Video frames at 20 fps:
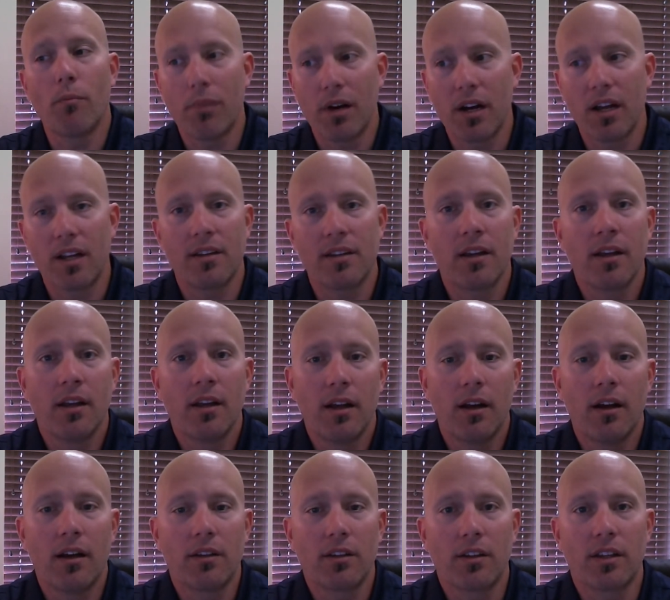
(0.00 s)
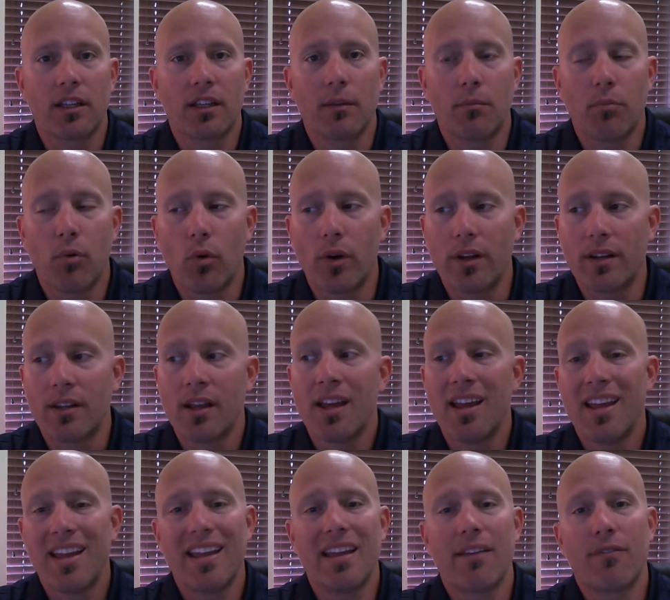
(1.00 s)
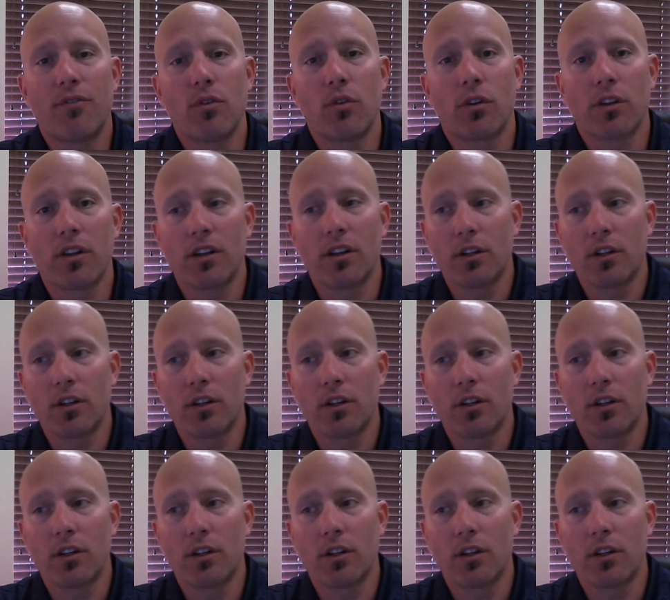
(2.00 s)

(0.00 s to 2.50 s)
but uh, you get the point. If you're going to